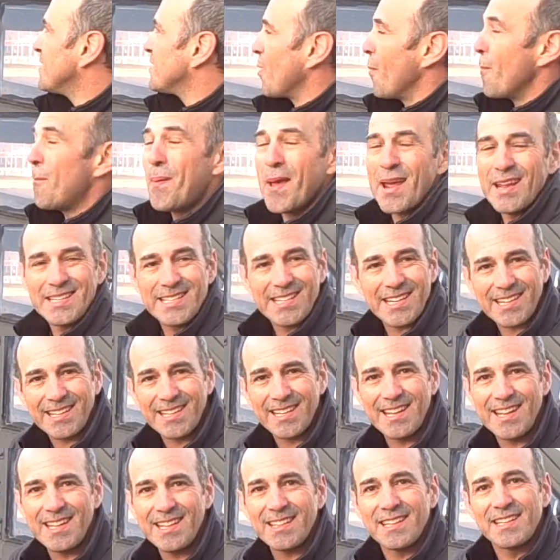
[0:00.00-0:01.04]
So
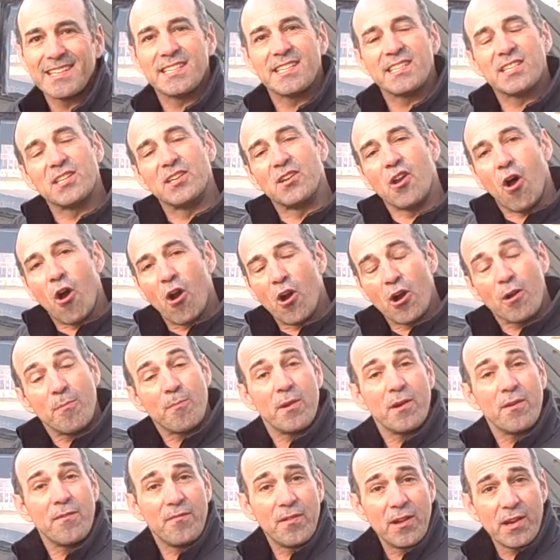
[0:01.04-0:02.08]
basically, this is an
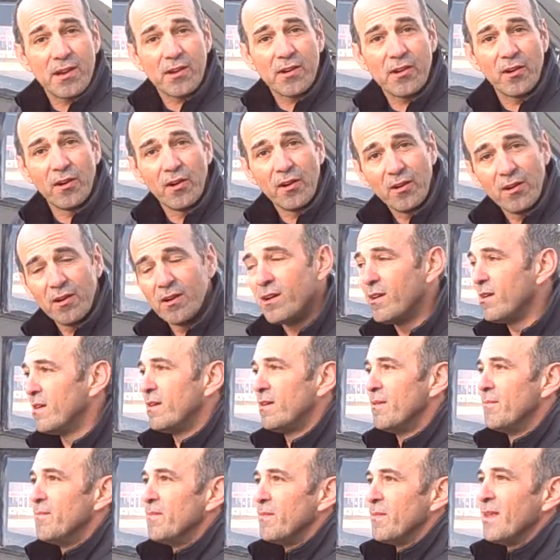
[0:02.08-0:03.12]
armored vehicle
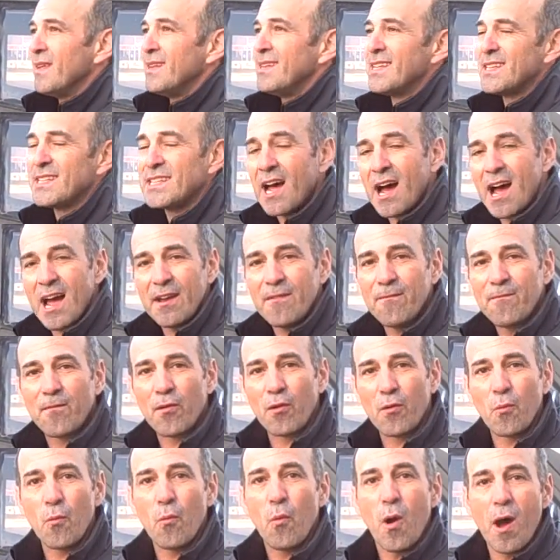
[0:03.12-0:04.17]
designed
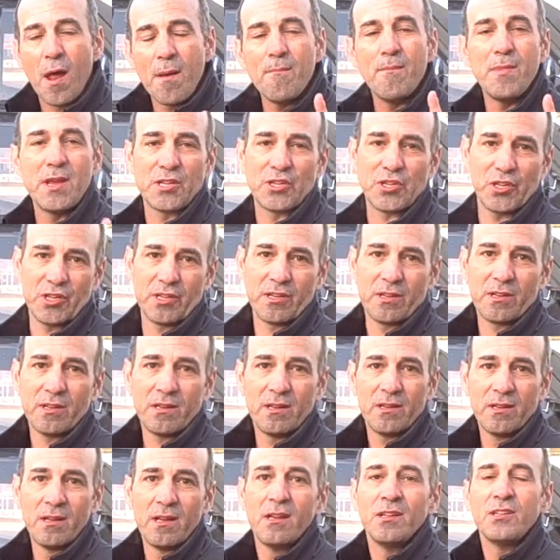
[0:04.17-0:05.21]
for one mission,
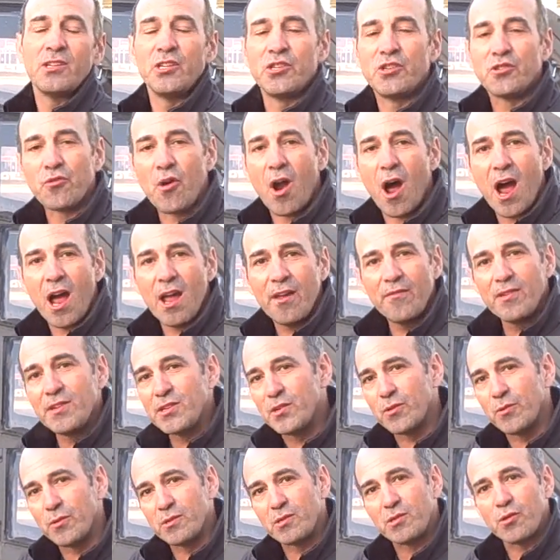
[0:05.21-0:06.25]
to drive
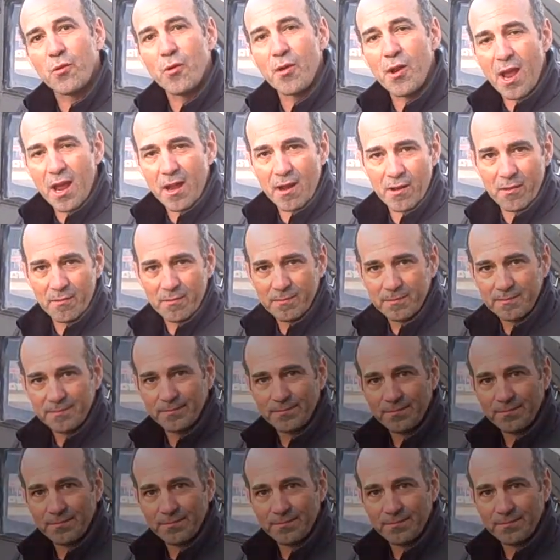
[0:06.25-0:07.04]
into a tornado.